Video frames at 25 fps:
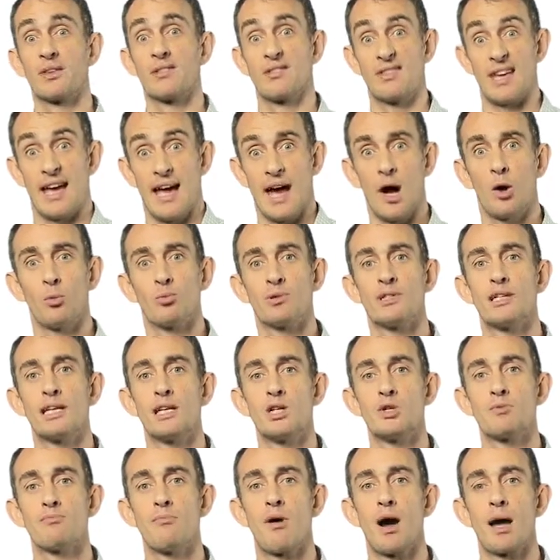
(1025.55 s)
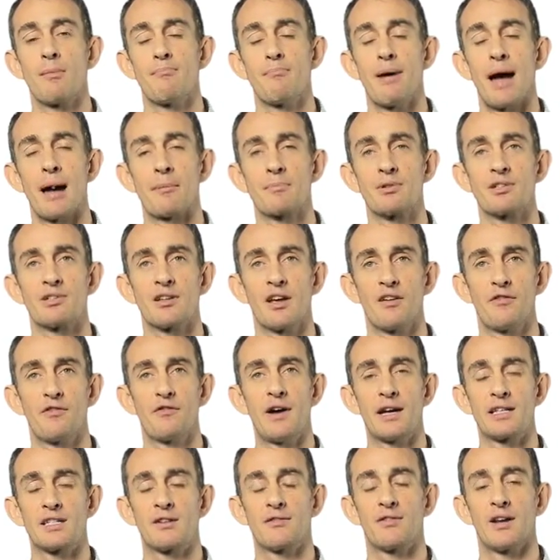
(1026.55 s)
to help teach mind maps
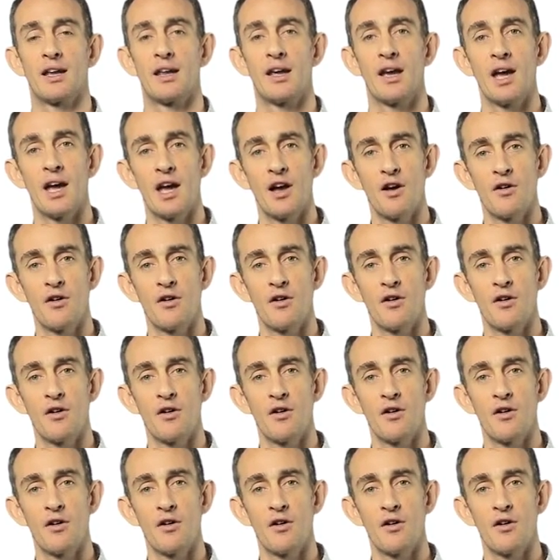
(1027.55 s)
effectively.